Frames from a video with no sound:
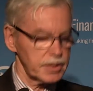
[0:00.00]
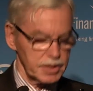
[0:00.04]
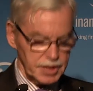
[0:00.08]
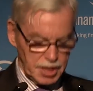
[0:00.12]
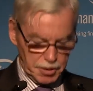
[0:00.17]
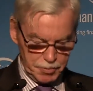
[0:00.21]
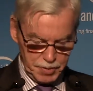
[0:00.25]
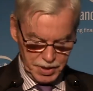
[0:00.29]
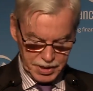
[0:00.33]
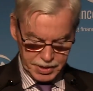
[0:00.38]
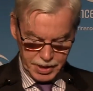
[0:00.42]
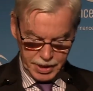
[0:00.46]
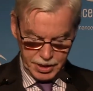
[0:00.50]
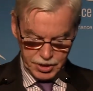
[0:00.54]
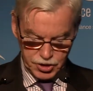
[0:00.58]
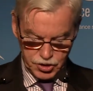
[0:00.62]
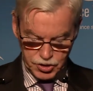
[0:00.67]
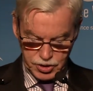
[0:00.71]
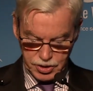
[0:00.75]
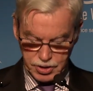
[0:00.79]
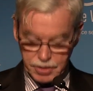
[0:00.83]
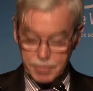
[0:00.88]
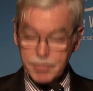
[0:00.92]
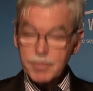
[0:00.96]

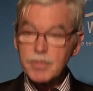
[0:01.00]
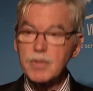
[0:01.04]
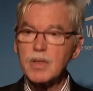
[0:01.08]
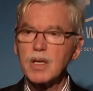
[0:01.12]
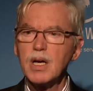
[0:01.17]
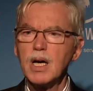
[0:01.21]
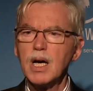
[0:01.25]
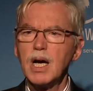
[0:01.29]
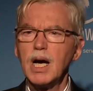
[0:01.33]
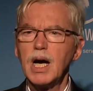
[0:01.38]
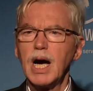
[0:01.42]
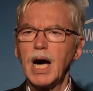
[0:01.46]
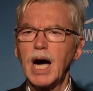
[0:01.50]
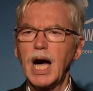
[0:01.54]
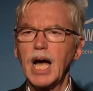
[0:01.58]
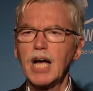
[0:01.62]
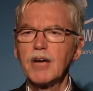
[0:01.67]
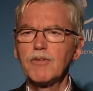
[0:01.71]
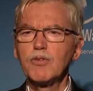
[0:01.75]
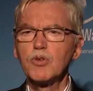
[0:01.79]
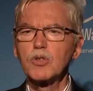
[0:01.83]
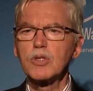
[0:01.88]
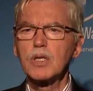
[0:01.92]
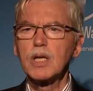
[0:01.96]
duplication, I
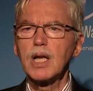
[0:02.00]
would